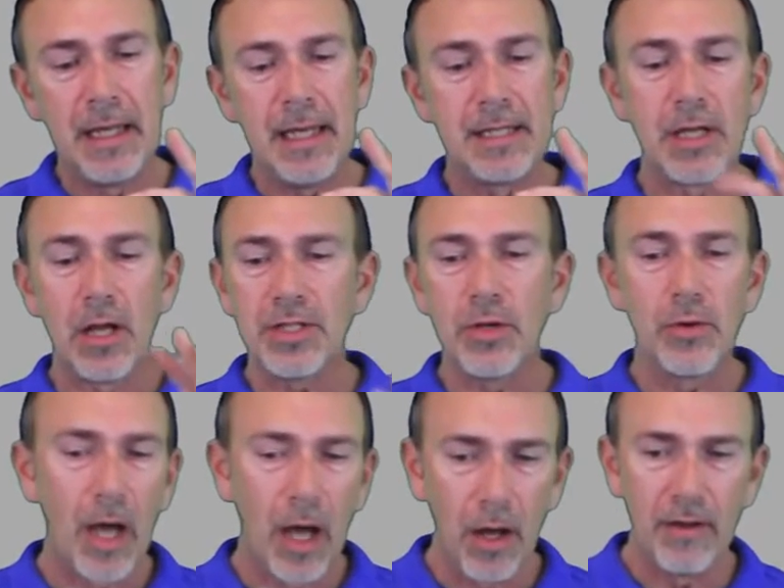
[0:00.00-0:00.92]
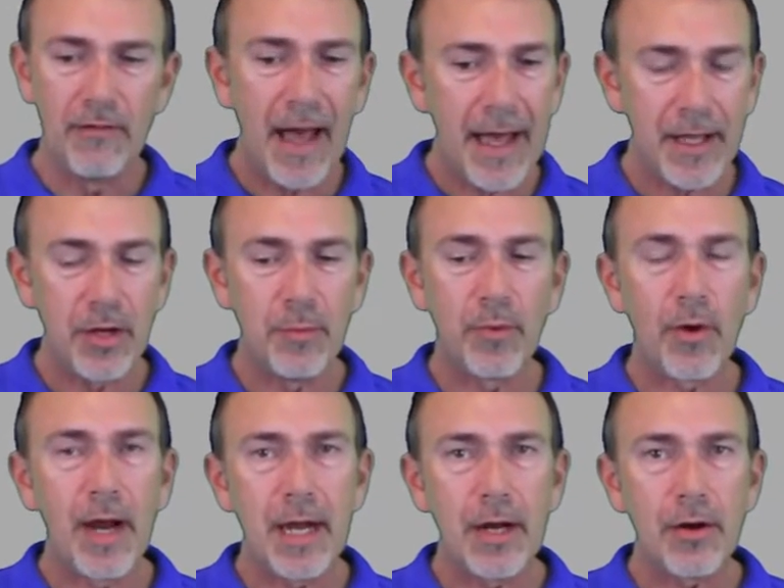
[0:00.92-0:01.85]
It's also called a vacuum
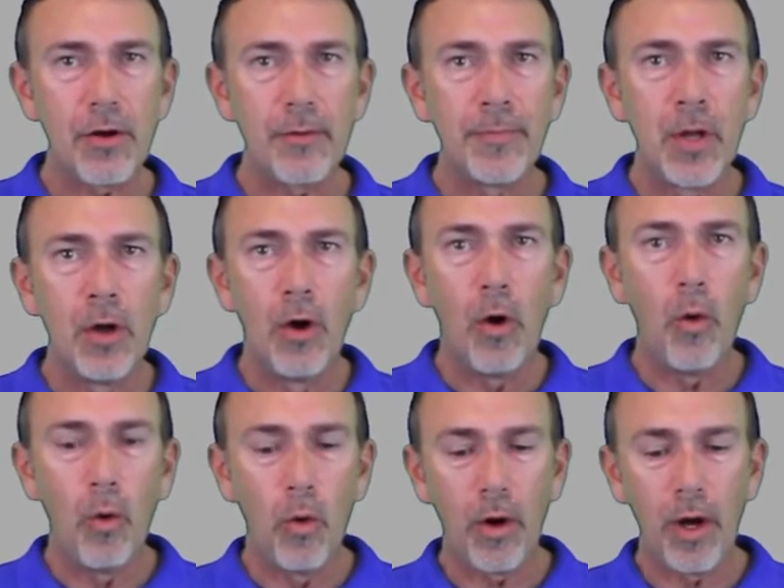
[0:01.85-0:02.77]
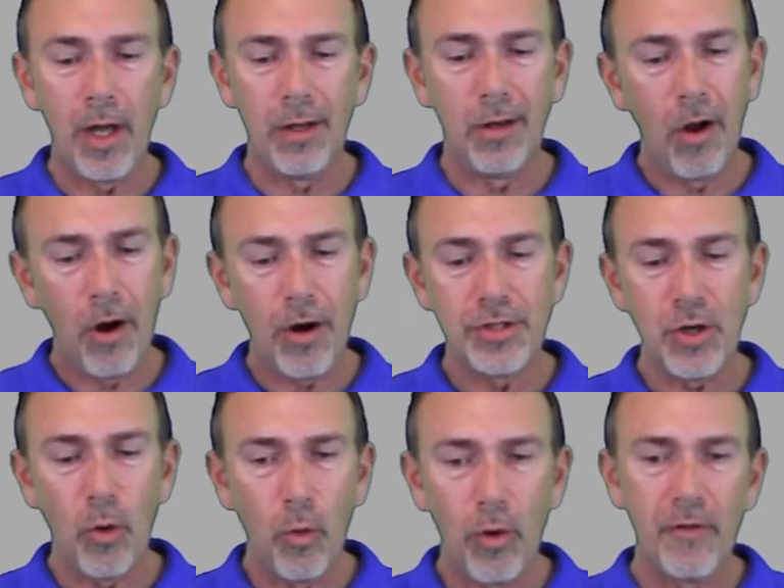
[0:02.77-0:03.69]
breaker or a large
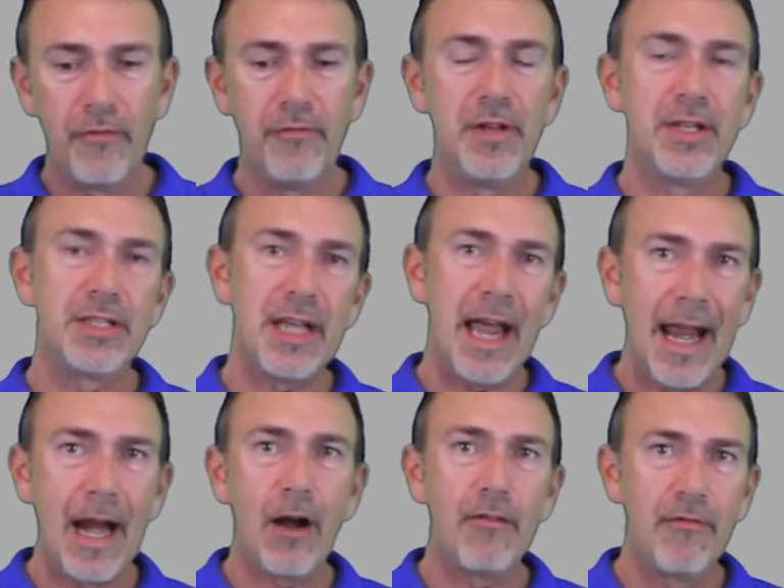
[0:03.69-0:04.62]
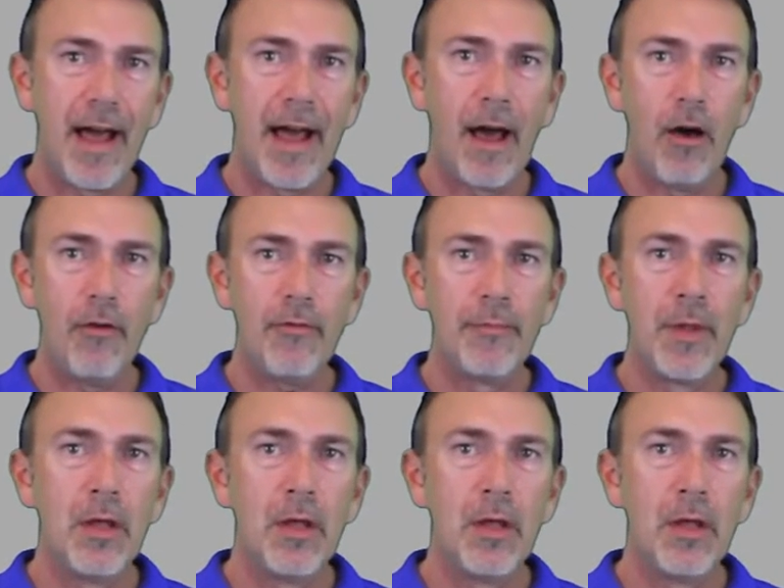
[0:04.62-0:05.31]
orifice air valve.